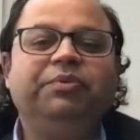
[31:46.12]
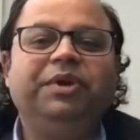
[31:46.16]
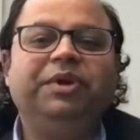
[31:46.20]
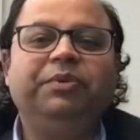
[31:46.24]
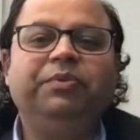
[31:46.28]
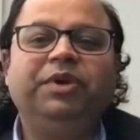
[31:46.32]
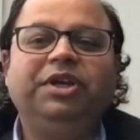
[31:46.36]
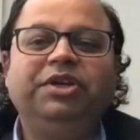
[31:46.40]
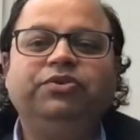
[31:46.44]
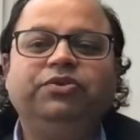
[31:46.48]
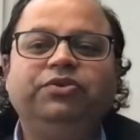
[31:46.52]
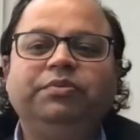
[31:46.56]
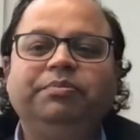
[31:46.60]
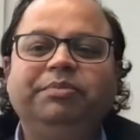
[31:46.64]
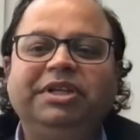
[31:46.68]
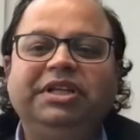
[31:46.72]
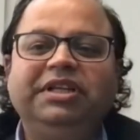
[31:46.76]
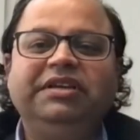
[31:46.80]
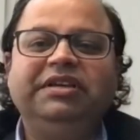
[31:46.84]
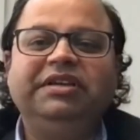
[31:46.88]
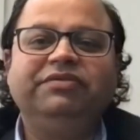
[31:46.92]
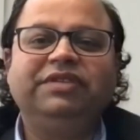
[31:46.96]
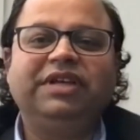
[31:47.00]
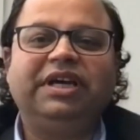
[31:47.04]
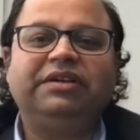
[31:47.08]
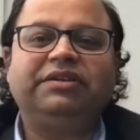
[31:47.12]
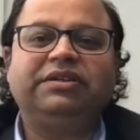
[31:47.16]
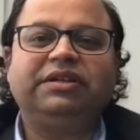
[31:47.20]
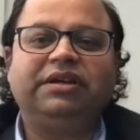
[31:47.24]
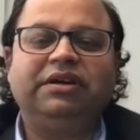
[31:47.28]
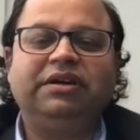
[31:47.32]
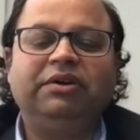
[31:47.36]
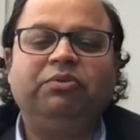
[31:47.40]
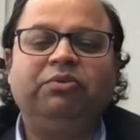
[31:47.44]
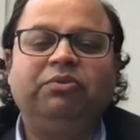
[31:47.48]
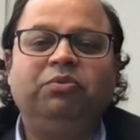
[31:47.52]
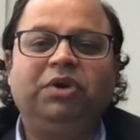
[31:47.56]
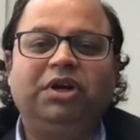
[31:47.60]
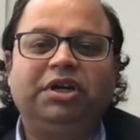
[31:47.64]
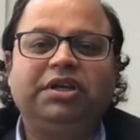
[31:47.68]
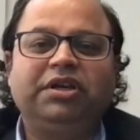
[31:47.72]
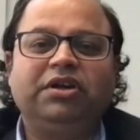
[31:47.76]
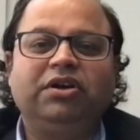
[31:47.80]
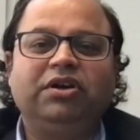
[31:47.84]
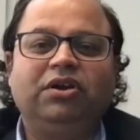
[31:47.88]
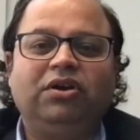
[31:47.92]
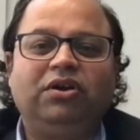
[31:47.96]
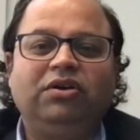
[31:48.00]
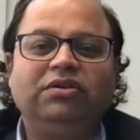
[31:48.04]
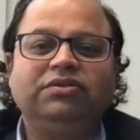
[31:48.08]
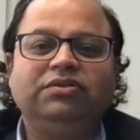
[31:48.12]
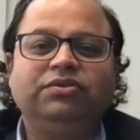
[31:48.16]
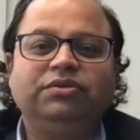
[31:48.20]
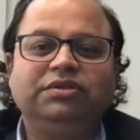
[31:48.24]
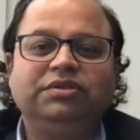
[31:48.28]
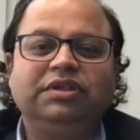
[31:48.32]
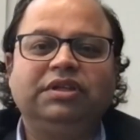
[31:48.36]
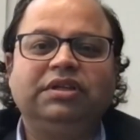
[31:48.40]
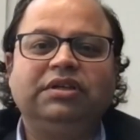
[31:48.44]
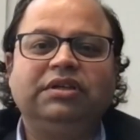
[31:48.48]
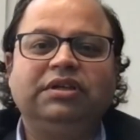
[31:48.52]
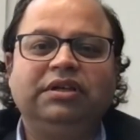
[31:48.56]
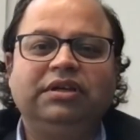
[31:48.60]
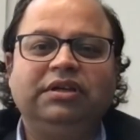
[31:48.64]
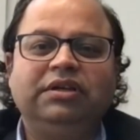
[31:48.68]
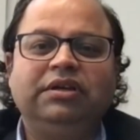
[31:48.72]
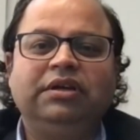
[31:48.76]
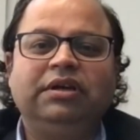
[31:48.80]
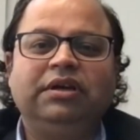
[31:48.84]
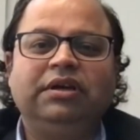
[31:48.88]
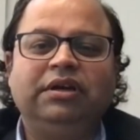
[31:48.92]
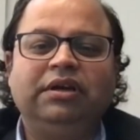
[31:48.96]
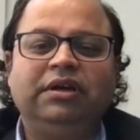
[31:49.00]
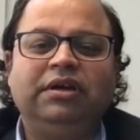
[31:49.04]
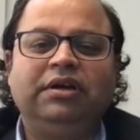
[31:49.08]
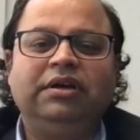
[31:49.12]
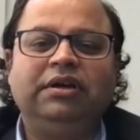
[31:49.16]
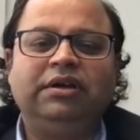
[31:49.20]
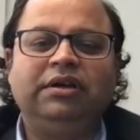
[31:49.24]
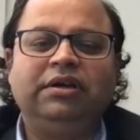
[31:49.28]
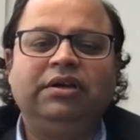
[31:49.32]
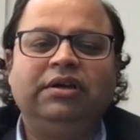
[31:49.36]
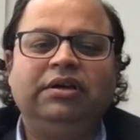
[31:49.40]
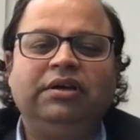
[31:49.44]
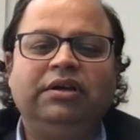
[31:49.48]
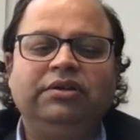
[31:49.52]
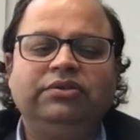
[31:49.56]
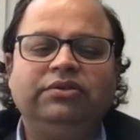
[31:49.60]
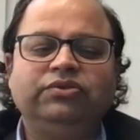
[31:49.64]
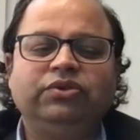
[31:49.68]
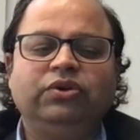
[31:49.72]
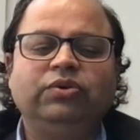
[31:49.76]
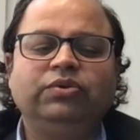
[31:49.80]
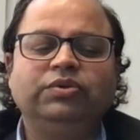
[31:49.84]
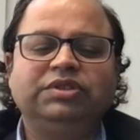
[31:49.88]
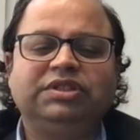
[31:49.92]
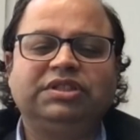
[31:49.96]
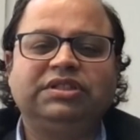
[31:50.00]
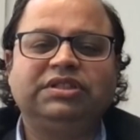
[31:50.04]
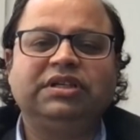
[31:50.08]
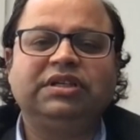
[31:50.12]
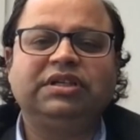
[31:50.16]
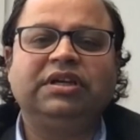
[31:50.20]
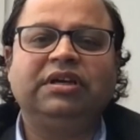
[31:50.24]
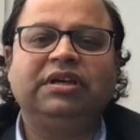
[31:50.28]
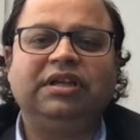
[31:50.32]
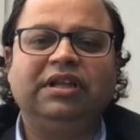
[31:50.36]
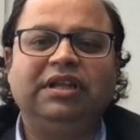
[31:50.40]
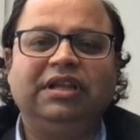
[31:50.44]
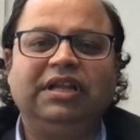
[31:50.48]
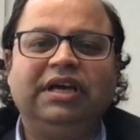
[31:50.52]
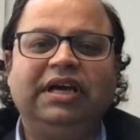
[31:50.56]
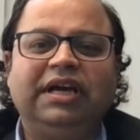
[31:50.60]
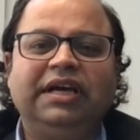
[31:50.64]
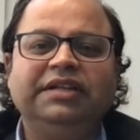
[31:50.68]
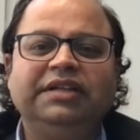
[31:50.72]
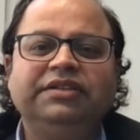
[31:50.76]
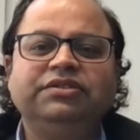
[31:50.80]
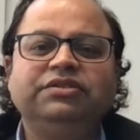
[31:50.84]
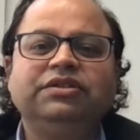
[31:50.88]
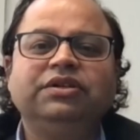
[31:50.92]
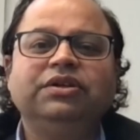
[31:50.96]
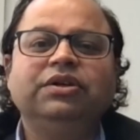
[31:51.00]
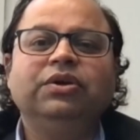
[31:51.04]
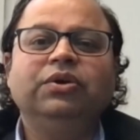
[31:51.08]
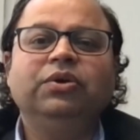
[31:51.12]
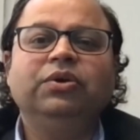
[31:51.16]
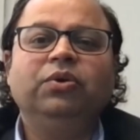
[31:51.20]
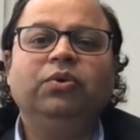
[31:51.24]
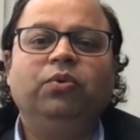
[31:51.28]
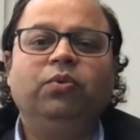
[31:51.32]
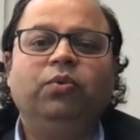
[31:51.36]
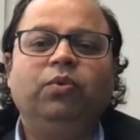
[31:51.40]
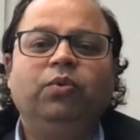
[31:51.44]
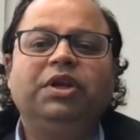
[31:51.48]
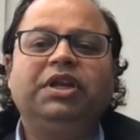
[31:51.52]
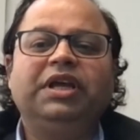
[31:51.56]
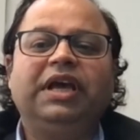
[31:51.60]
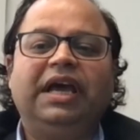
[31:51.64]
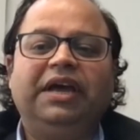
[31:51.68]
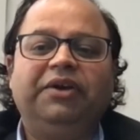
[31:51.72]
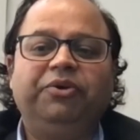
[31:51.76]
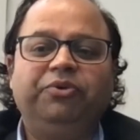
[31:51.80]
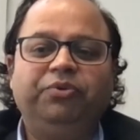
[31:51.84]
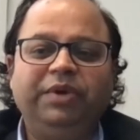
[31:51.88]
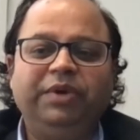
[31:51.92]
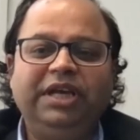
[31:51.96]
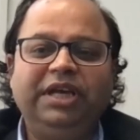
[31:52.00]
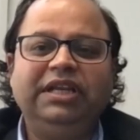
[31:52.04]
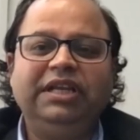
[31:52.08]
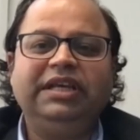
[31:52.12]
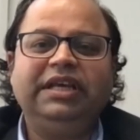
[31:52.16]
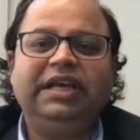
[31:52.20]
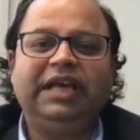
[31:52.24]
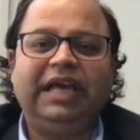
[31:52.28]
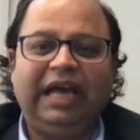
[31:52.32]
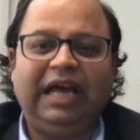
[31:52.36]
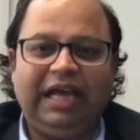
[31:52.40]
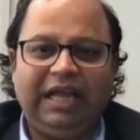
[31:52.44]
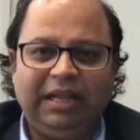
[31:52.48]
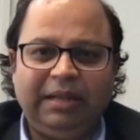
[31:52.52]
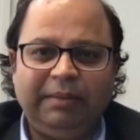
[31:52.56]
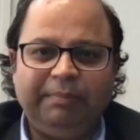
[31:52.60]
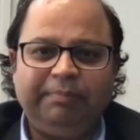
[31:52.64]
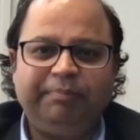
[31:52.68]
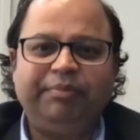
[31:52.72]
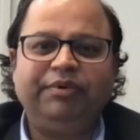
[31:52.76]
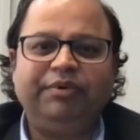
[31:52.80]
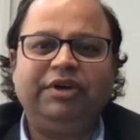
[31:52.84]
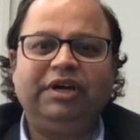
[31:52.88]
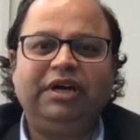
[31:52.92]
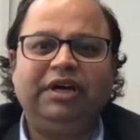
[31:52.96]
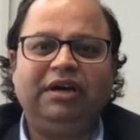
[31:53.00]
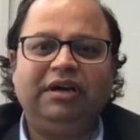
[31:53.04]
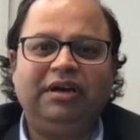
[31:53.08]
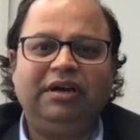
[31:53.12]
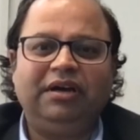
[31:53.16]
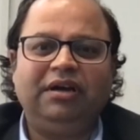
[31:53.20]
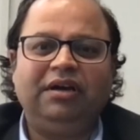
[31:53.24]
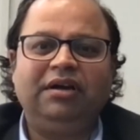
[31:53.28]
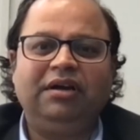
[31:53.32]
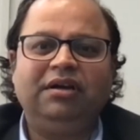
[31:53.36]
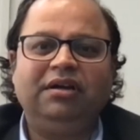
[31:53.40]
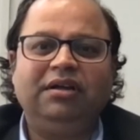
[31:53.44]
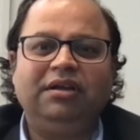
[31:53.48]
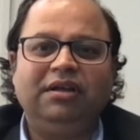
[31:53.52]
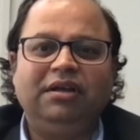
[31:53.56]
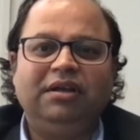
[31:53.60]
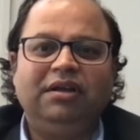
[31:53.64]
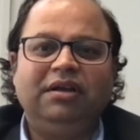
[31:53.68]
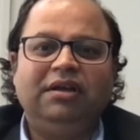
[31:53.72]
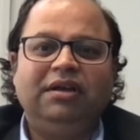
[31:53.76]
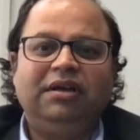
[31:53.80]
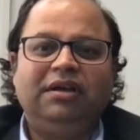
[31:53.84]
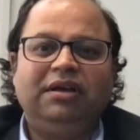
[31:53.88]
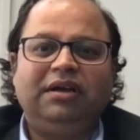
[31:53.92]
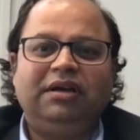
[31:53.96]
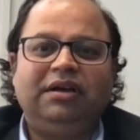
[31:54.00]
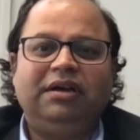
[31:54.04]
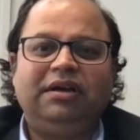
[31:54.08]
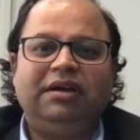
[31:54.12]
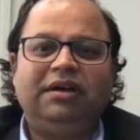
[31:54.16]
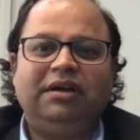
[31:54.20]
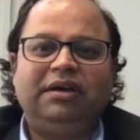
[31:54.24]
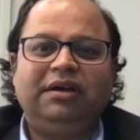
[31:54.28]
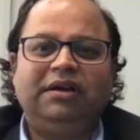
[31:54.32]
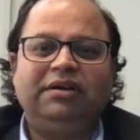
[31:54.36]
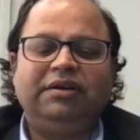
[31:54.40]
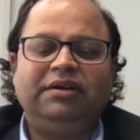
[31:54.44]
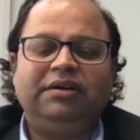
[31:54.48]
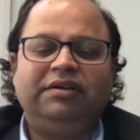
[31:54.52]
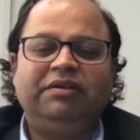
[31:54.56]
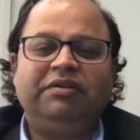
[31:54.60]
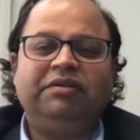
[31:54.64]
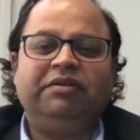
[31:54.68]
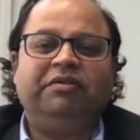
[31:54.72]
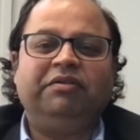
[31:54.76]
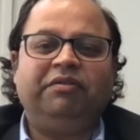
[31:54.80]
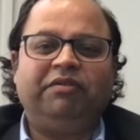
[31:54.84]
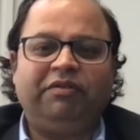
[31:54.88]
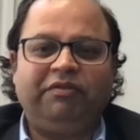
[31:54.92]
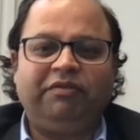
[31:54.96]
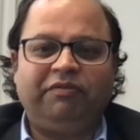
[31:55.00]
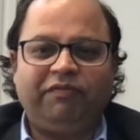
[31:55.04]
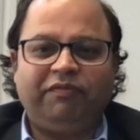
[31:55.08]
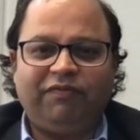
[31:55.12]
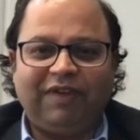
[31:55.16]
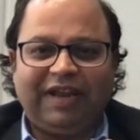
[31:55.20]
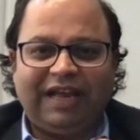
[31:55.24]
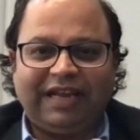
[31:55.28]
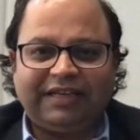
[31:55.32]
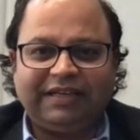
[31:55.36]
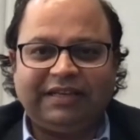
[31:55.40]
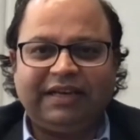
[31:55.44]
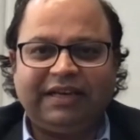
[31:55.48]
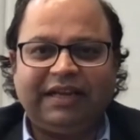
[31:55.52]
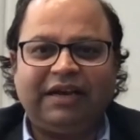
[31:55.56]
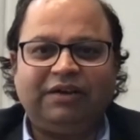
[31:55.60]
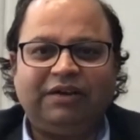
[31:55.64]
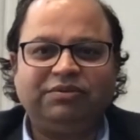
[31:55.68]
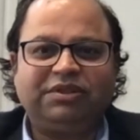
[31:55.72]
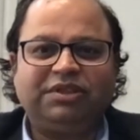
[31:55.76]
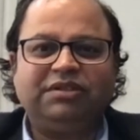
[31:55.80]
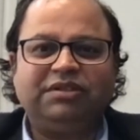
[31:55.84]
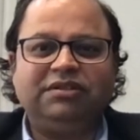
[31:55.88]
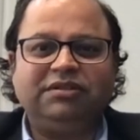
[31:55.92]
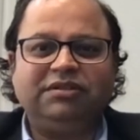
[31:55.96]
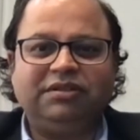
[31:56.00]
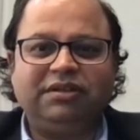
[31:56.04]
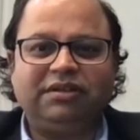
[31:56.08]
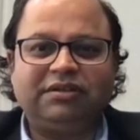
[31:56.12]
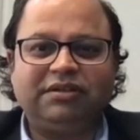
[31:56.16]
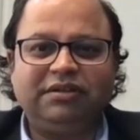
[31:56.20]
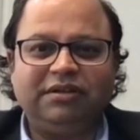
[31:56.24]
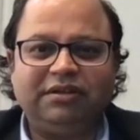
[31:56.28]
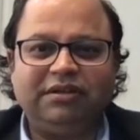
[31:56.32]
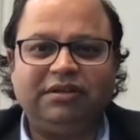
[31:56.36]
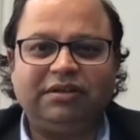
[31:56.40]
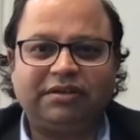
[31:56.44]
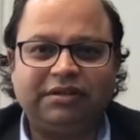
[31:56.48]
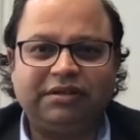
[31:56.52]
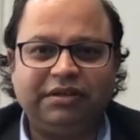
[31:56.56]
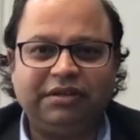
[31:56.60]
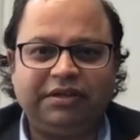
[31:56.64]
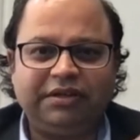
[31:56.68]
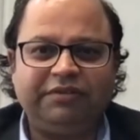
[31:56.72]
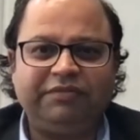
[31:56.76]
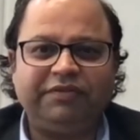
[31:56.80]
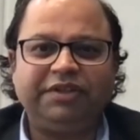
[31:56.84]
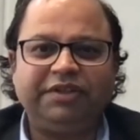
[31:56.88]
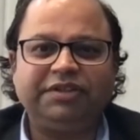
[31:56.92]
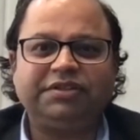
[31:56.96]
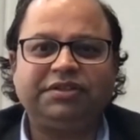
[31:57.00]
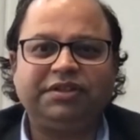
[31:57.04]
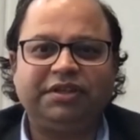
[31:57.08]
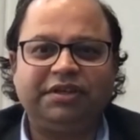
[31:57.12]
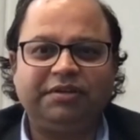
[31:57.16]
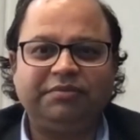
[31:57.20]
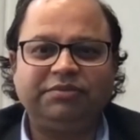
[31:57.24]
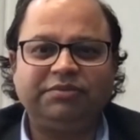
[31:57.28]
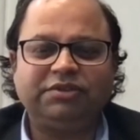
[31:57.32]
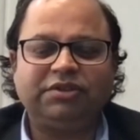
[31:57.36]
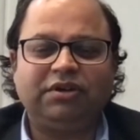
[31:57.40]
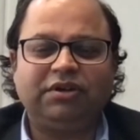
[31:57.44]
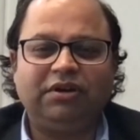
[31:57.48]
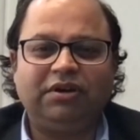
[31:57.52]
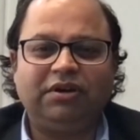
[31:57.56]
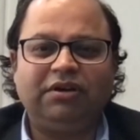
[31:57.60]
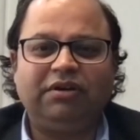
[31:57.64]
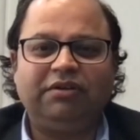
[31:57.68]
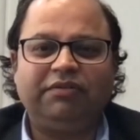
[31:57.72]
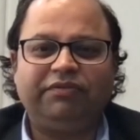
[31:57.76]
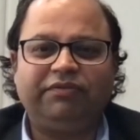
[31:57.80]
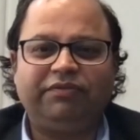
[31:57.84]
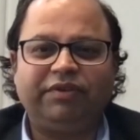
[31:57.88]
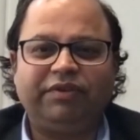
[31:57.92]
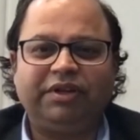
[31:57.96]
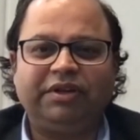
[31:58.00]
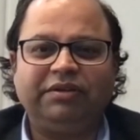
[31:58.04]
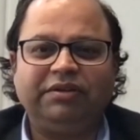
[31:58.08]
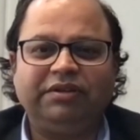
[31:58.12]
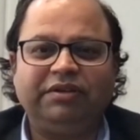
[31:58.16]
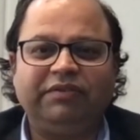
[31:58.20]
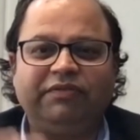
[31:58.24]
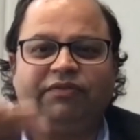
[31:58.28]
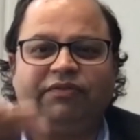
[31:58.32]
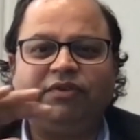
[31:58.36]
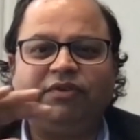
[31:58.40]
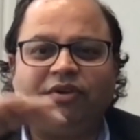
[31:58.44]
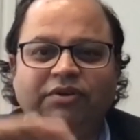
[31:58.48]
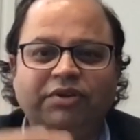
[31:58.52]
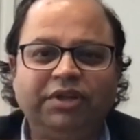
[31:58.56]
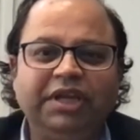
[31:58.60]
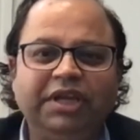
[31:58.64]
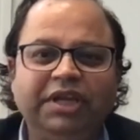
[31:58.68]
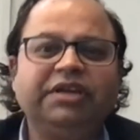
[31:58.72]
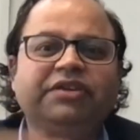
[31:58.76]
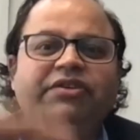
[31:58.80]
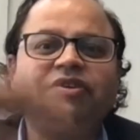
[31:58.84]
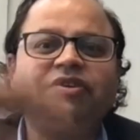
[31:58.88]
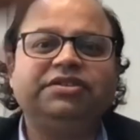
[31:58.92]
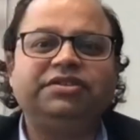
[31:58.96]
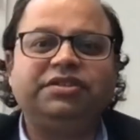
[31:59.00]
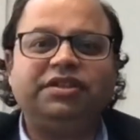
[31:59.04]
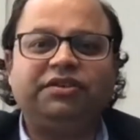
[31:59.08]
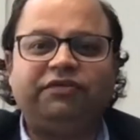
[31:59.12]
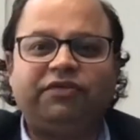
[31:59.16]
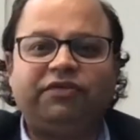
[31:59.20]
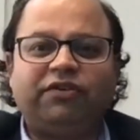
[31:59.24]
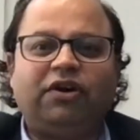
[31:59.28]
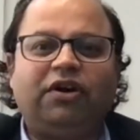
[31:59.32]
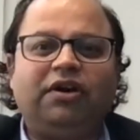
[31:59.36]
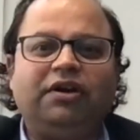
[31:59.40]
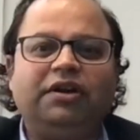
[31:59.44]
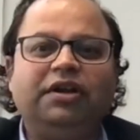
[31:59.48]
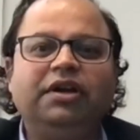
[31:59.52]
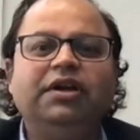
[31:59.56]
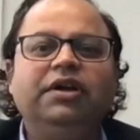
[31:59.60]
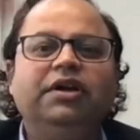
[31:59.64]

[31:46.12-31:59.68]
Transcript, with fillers: we, we do believe that uh, working along uh, uh, uh, those, uh, those lines would really help uh, uh, flatten out the curve in terms of the increase in fraud.